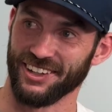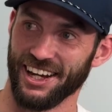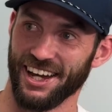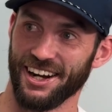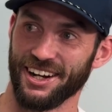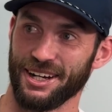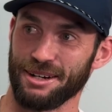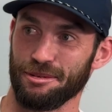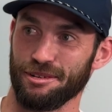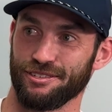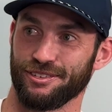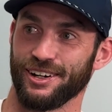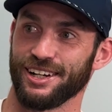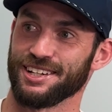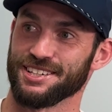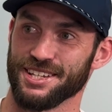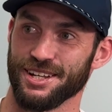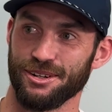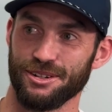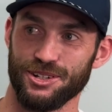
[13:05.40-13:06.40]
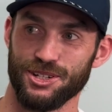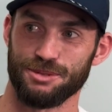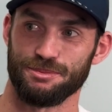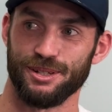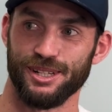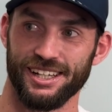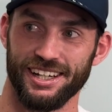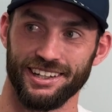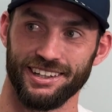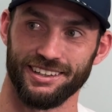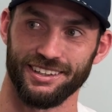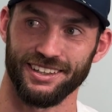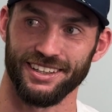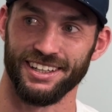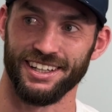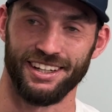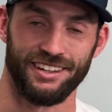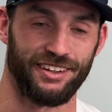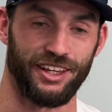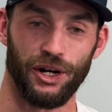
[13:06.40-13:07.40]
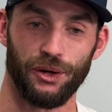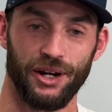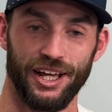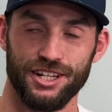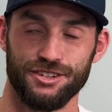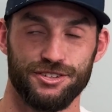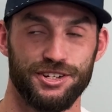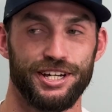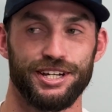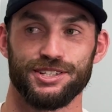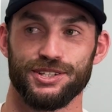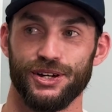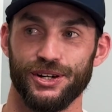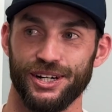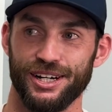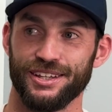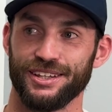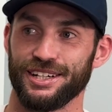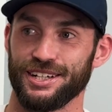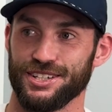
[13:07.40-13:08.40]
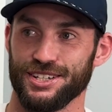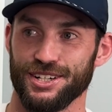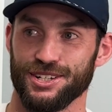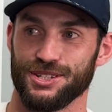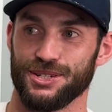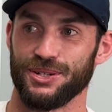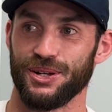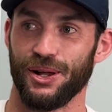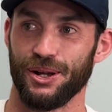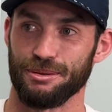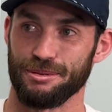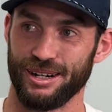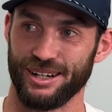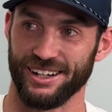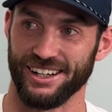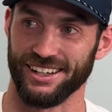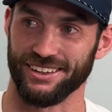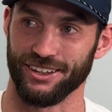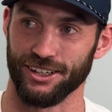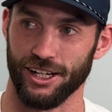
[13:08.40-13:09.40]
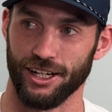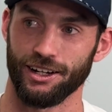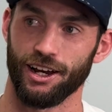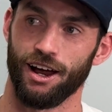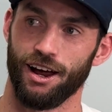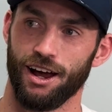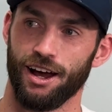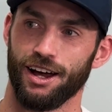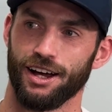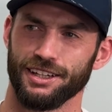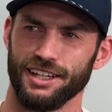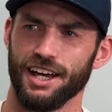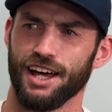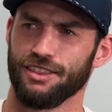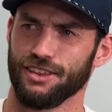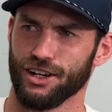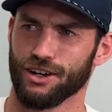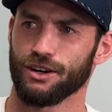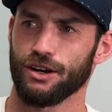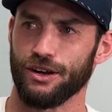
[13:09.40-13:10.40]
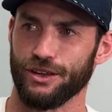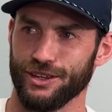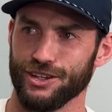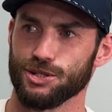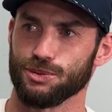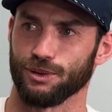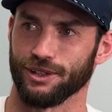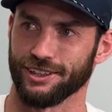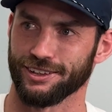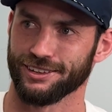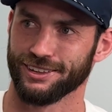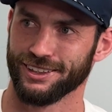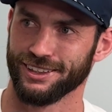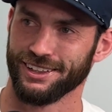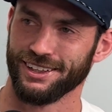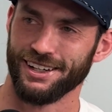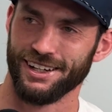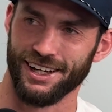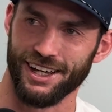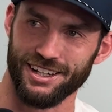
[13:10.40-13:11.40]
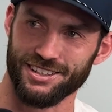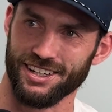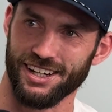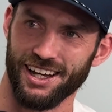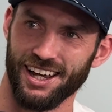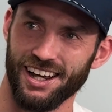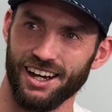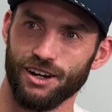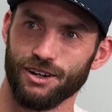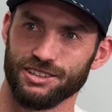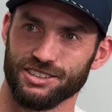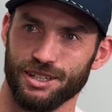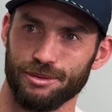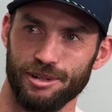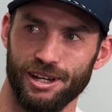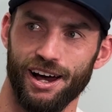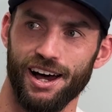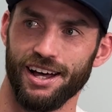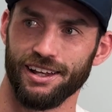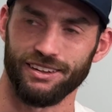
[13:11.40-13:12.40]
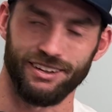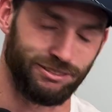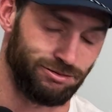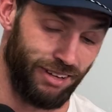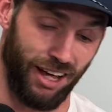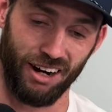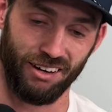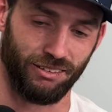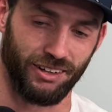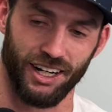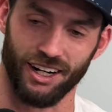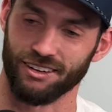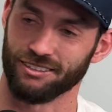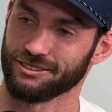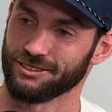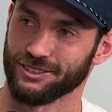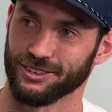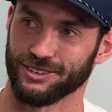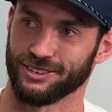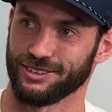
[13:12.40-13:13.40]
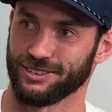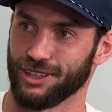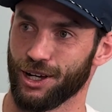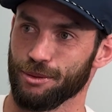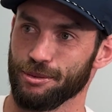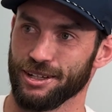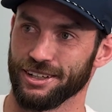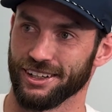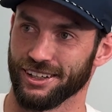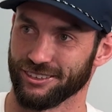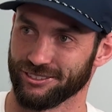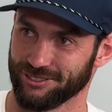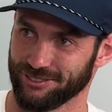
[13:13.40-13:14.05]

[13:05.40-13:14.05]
I got a couple of friends that would just be like. They don't ask for tickets all year, and then they see it's $2 beer night, and they're like, yeah, I think I'll go to this one. Yeah. I was like, oh, it's going to be hot. I don't care. I'll be there.